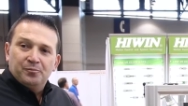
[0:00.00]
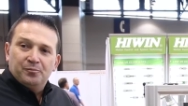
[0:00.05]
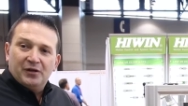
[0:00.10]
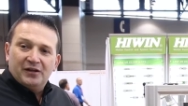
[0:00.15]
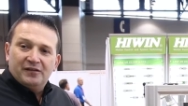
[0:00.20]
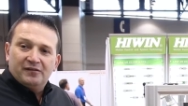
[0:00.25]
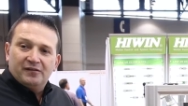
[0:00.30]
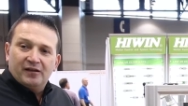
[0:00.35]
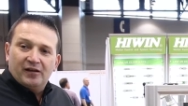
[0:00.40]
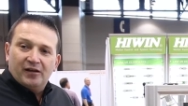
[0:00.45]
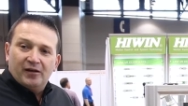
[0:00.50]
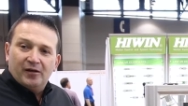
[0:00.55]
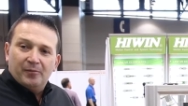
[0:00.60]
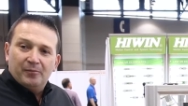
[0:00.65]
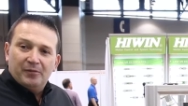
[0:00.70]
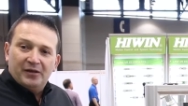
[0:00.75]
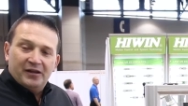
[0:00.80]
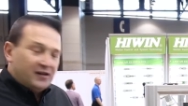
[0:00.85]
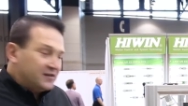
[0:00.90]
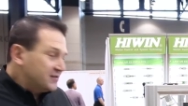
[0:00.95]
But uh,
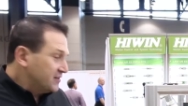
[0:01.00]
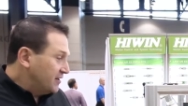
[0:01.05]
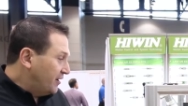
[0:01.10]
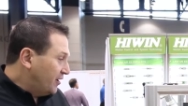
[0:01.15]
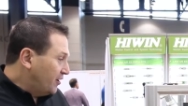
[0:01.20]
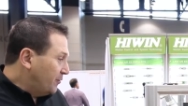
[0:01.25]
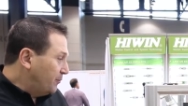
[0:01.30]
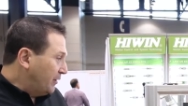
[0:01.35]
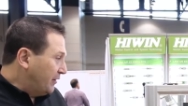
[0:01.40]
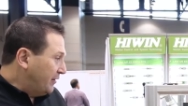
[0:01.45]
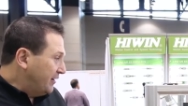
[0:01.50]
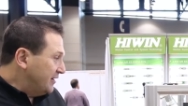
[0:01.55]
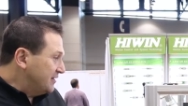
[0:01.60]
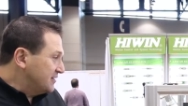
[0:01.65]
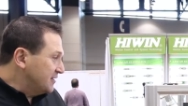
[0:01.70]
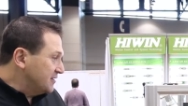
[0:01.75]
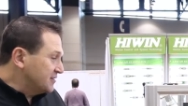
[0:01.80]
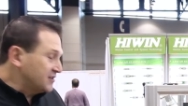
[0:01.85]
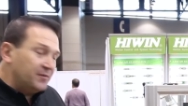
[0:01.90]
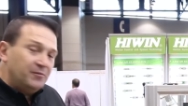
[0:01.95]
it is an air bearing
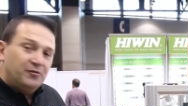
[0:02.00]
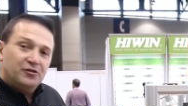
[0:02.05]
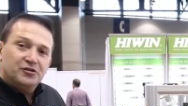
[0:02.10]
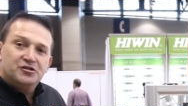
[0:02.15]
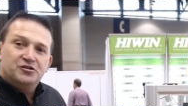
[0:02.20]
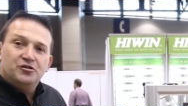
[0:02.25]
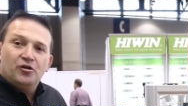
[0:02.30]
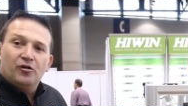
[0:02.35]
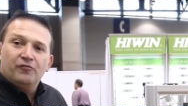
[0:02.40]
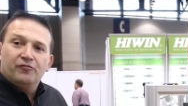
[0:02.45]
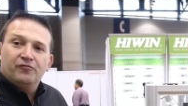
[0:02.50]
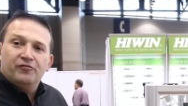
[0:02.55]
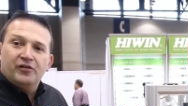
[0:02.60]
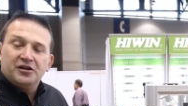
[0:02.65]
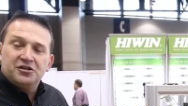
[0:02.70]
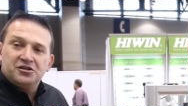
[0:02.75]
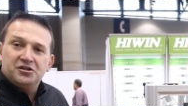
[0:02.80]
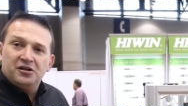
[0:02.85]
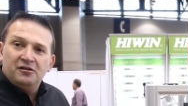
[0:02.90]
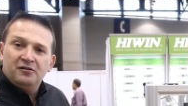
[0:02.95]
system, there's no
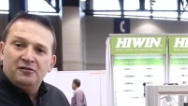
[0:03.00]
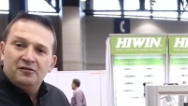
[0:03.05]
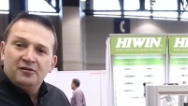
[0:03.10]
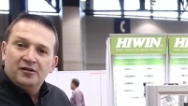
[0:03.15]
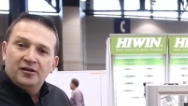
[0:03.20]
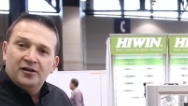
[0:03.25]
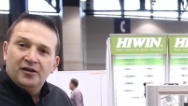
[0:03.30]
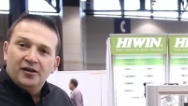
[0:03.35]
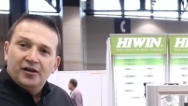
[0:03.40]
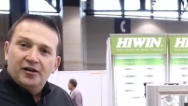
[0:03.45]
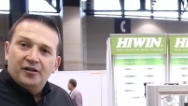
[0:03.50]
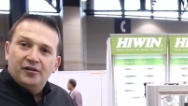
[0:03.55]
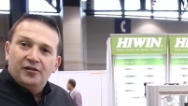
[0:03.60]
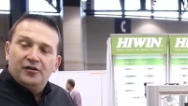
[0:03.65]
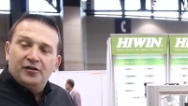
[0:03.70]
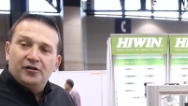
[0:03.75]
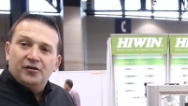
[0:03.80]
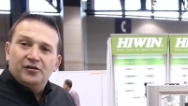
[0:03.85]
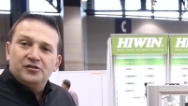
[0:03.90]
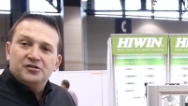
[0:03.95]
friction.
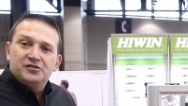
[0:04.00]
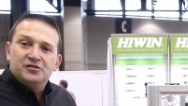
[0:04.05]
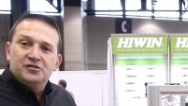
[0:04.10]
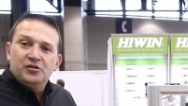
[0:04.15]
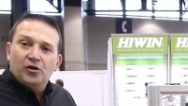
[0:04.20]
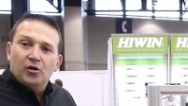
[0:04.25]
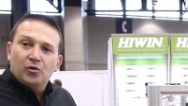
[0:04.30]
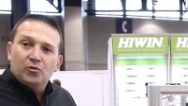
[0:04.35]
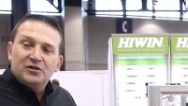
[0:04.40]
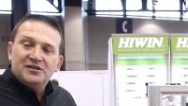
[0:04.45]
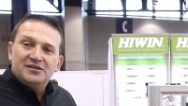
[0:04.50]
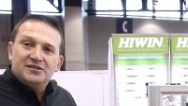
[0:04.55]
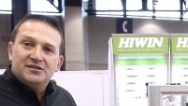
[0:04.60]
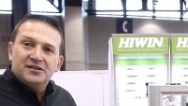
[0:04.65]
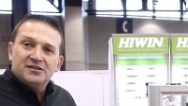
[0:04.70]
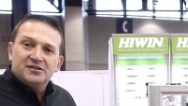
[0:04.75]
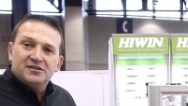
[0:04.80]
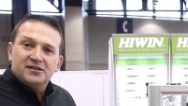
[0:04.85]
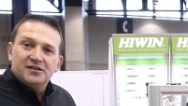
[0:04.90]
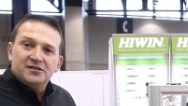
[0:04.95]
There's no
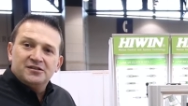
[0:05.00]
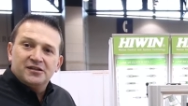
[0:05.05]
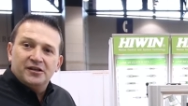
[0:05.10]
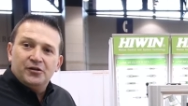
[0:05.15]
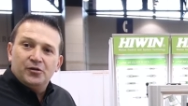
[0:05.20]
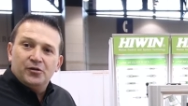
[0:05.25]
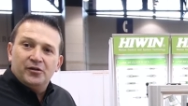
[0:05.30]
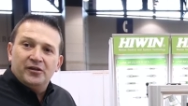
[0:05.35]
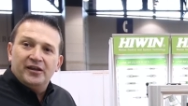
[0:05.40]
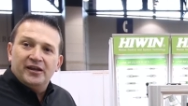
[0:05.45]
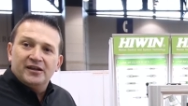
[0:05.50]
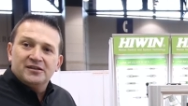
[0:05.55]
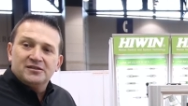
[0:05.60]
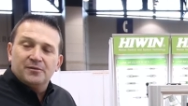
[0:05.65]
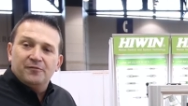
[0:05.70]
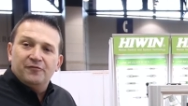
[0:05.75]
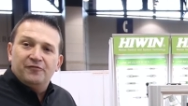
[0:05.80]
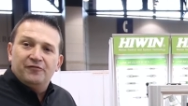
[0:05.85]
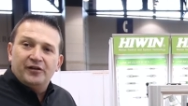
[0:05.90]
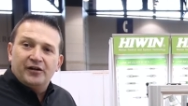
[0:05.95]
resistance and you can get
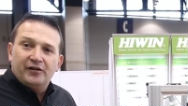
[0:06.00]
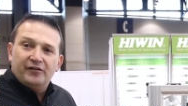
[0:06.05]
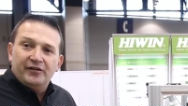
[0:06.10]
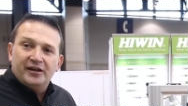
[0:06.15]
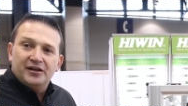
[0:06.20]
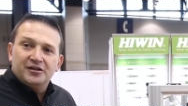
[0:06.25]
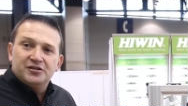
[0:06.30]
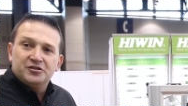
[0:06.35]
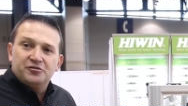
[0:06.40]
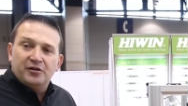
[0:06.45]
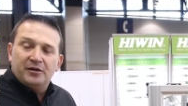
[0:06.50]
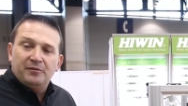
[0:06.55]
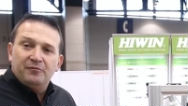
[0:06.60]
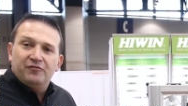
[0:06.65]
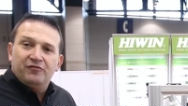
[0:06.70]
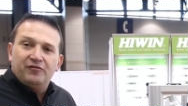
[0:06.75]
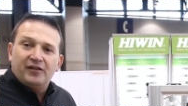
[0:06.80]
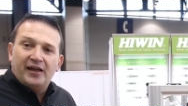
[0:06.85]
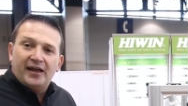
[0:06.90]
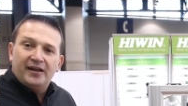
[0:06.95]
some very extreme
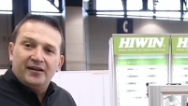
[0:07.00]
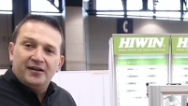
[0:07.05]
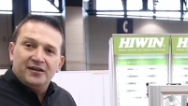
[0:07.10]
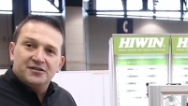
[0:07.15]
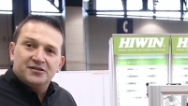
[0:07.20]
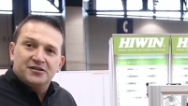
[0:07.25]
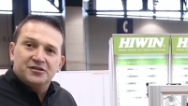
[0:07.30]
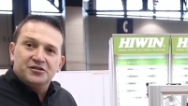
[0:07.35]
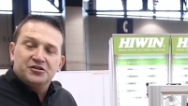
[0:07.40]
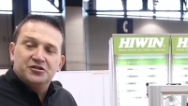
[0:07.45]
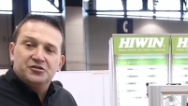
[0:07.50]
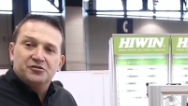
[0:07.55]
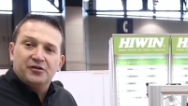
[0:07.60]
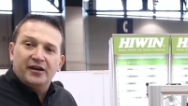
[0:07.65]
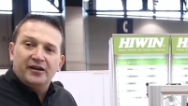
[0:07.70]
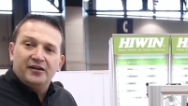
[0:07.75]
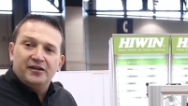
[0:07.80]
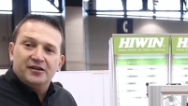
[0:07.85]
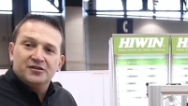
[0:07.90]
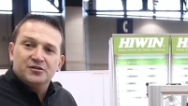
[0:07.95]
flatness and
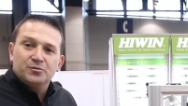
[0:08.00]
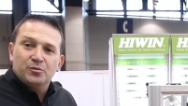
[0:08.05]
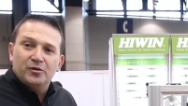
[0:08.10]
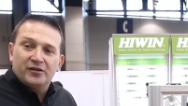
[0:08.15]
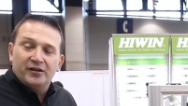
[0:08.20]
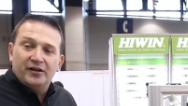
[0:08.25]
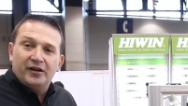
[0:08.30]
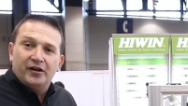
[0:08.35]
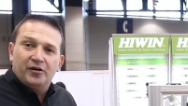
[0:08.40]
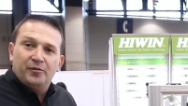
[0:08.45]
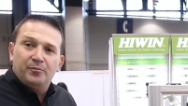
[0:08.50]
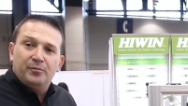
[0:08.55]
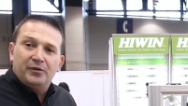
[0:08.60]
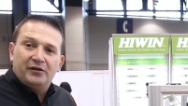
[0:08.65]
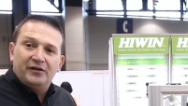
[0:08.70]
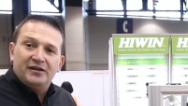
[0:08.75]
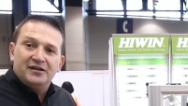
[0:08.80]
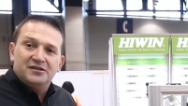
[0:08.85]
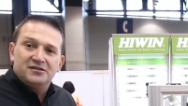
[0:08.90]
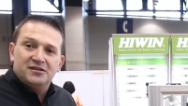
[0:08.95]
straightness with an air
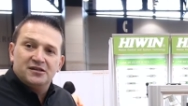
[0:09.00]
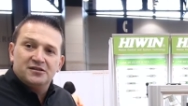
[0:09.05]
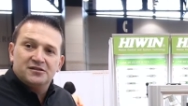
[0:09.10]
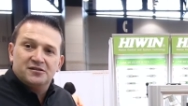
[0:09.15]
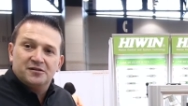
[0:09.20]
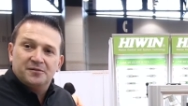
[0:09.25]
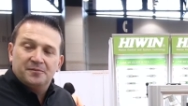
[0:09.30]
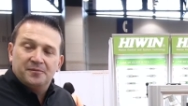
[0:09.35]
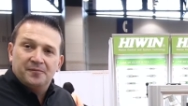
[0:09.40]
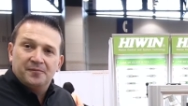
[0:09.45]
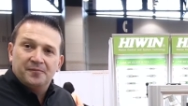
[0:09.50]
bearing system.